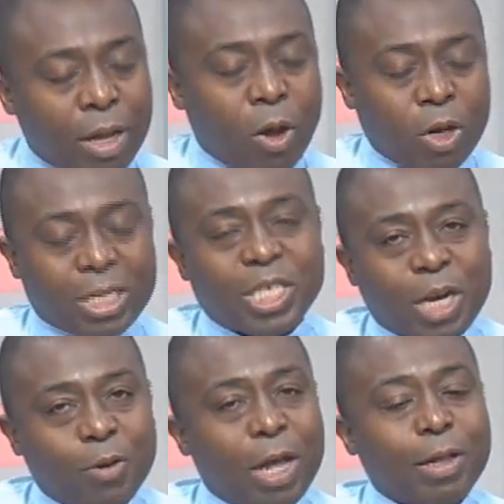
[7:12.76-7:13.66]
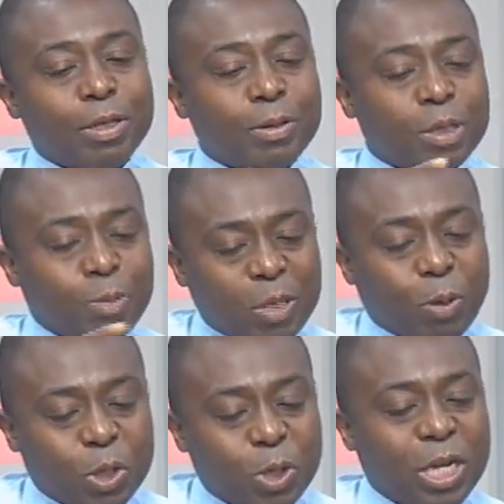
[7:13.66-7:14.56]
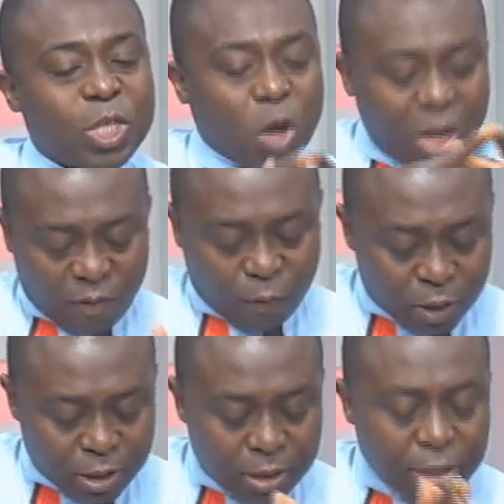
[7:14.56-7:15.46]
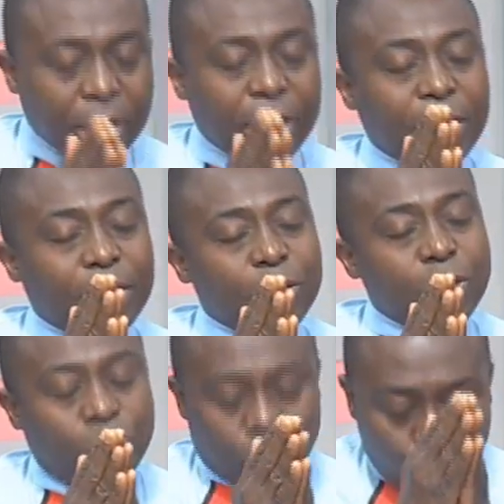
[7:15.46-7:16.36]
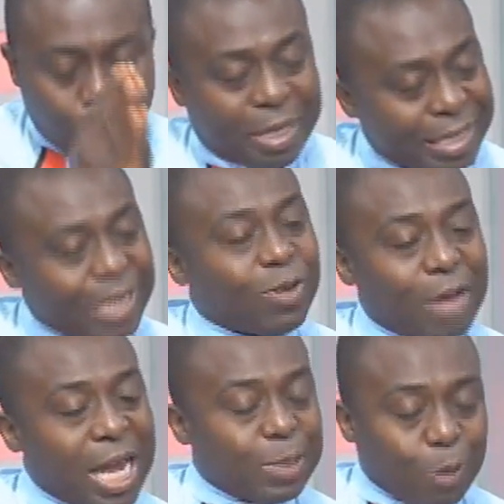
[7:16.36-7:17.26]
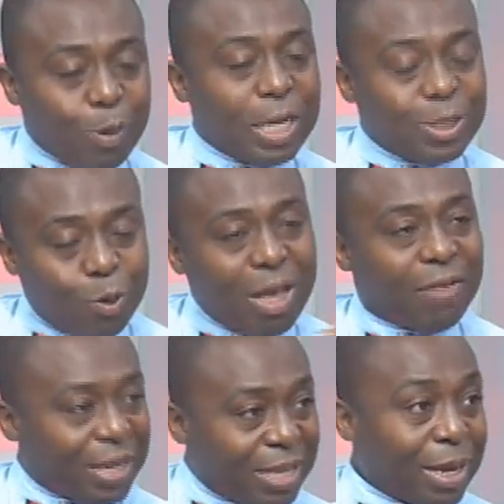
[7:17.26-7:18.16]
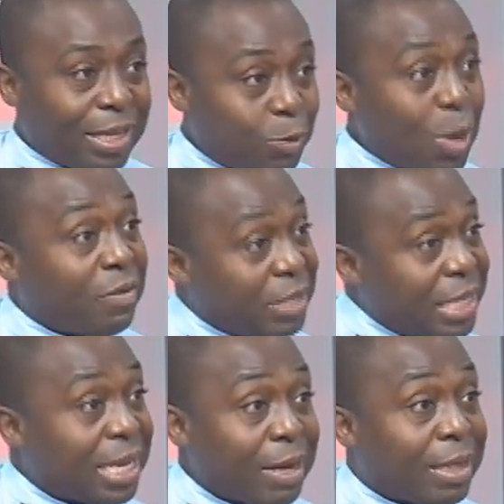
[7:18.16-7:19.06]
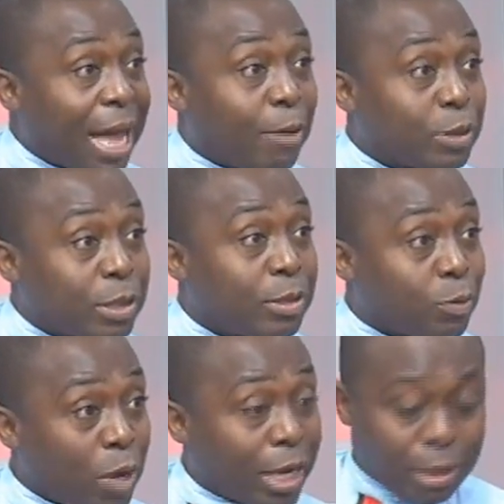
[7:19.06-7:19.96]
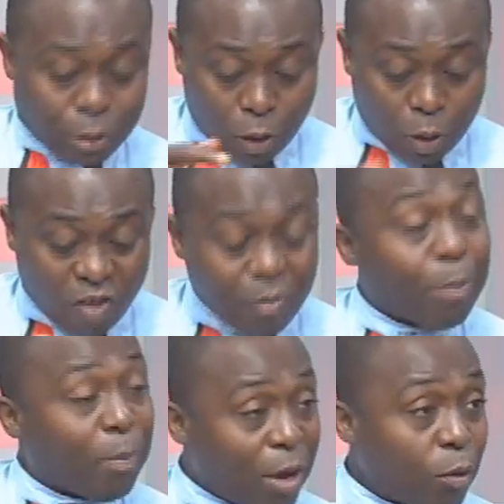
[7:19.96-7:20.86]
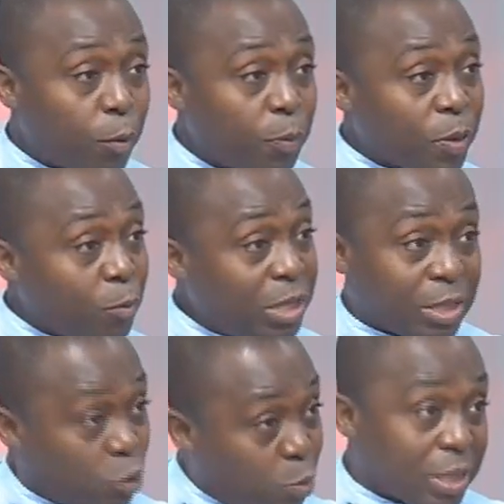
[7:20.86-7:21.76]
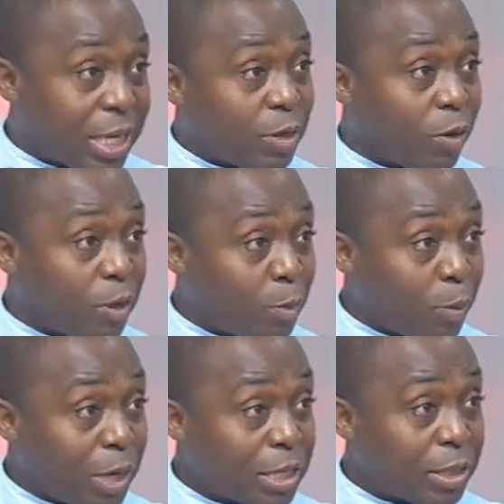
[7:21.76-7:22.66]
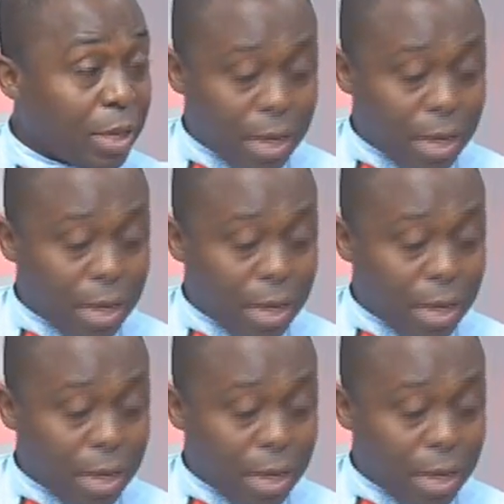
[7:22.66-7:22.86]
Auditor General, Special Prosecutor joining forces. 2% of Ghana's population will be affected by this. We have 600,000 workers on government payroll, which is 2% of the population.